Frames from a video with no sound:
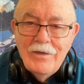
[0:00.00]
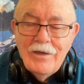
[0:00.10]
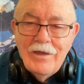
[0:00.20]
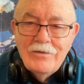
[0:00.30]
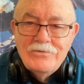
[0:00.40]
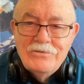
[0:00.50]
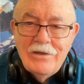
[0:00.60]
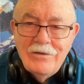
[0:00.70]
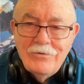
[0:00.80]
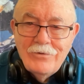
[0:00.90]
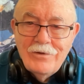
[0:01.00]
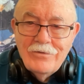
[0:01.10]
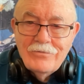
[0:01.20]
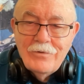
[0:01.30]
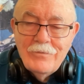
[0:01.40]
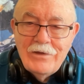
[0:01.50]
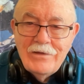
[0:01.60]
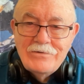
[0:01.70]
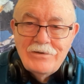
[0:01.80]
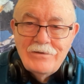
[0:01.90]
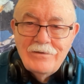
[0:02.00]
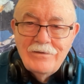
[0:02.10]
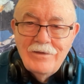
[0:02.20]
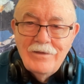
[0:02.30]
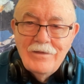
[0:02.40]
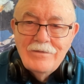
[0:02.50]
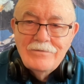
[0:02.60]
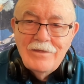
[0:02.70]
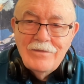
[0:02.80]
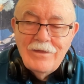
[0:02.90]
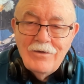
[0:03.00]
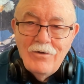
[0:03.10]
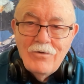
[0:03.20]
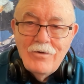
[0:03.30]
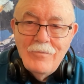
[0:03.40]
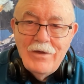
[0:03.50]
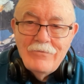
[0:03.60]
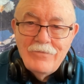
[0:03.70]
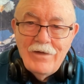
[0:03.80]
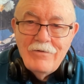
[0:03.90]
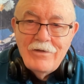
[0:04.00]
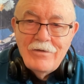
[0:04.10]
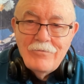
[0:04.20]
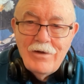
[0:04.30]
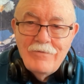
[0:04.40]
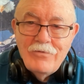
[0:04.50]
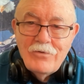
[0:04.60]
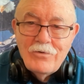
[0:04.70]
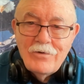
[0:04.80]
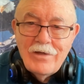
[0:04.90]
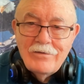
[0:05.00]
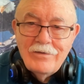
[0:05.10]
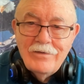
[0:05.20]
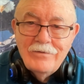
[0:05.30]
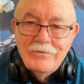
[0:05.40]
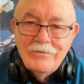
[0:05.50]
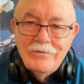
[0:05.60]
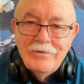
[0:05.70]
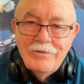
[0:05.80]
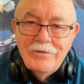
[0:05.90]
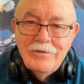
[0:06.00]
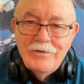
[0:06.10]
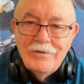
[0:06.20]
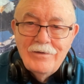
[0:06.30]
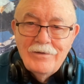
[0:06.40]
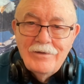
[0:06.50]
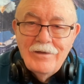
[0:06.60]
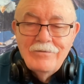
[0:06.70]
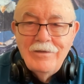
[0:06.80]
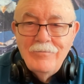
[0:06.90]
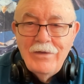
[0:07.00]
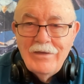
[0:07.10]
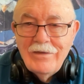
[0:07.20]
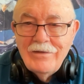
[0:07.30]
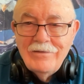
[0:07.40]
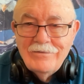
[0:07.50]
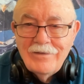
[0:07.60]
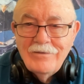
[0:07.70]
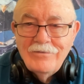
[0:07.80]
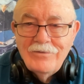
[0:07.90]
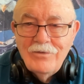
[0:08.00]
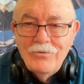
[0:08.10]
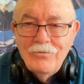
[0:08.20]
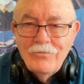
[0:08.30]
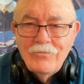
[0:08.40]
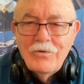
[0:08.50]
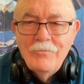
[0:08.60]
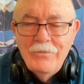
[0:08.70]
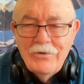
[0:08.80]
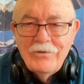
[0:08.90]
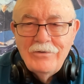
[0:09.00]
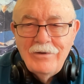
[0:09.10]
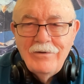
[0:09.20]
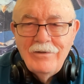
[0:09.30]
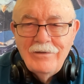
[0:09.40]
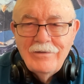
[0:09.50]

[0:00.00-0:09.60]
and gender discrimination than they are about firing a rifle correctly. Now, does that make any sense to you for a military?